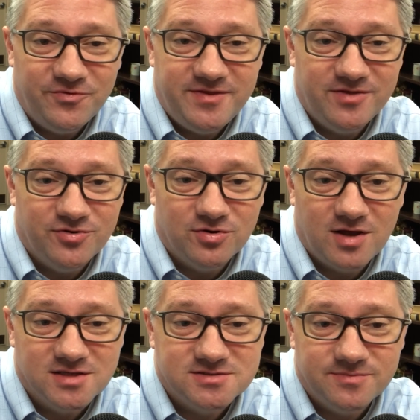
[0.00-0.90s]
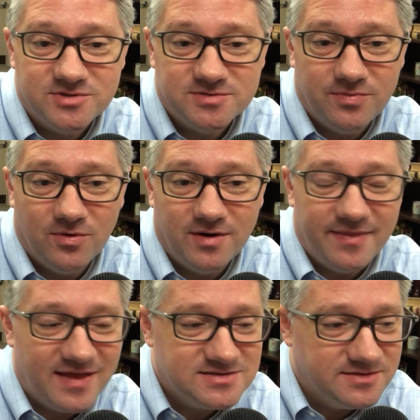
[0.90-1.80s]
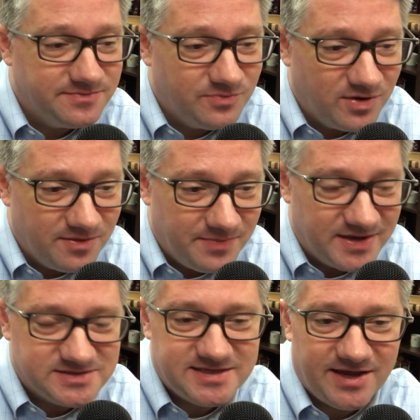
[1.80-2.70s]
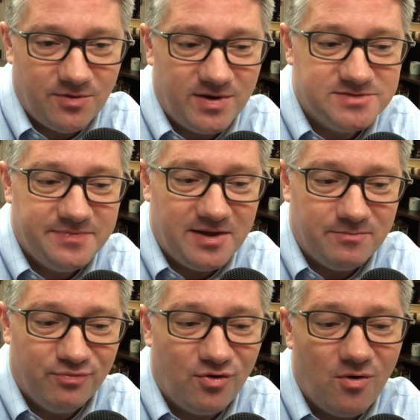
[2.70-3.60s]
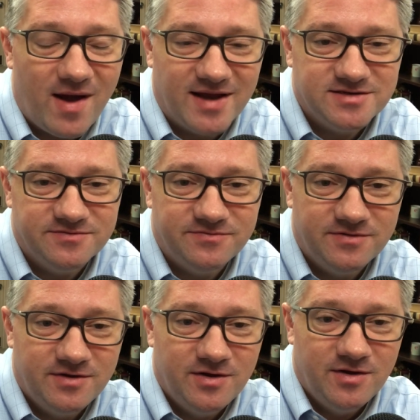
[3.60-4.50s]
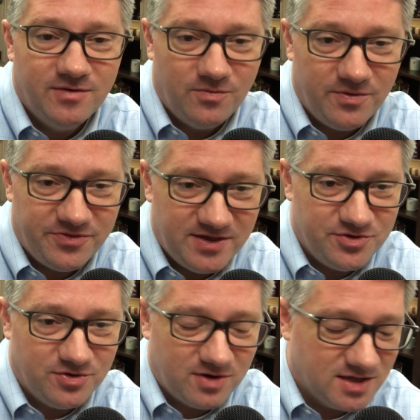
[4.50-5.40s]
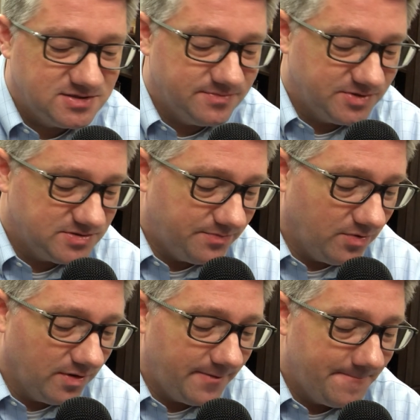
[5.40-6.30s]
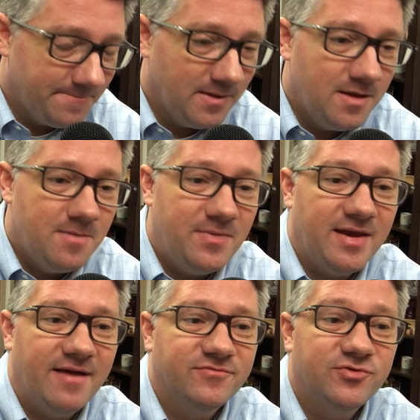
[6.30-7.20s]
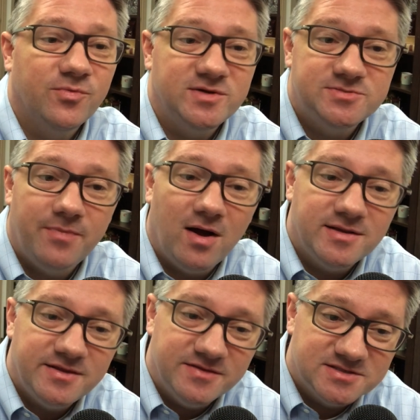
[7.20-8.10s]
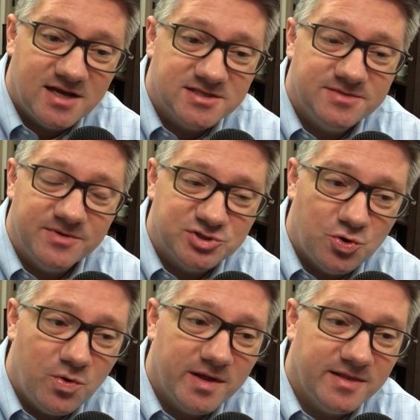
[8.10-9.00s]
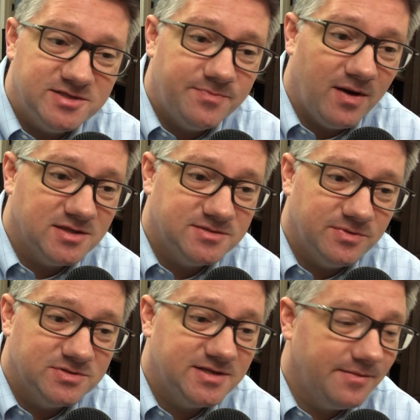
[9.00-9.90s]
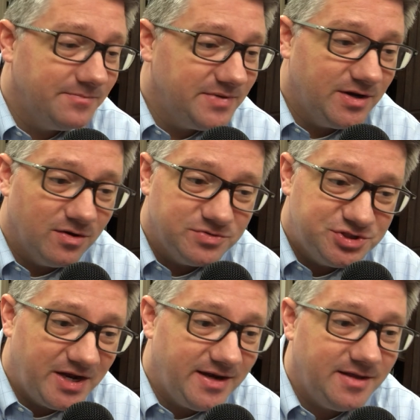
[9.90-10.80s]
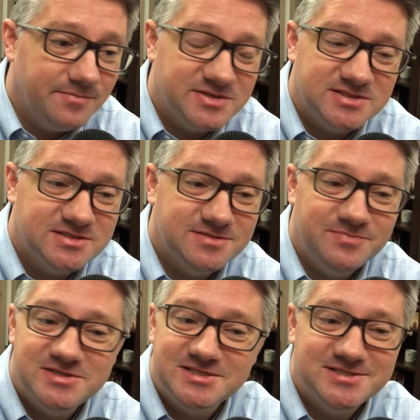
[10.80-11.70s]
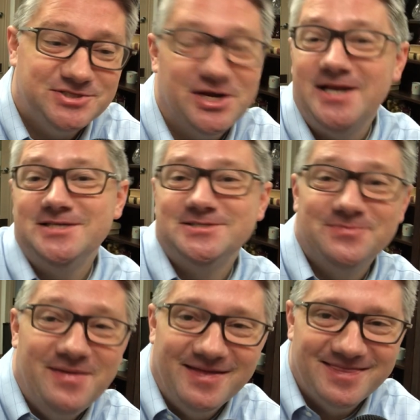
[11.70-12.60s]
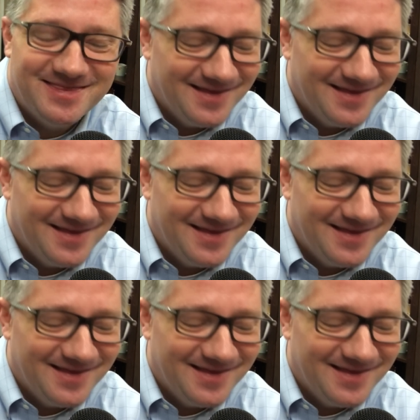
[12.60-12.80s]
with digital customer support. And that's one of the biggest takeaways, being proactive with digital customer support. Being able to respond to this customer as quickly as possible, saying, Janie, Mrs. Janie Smith,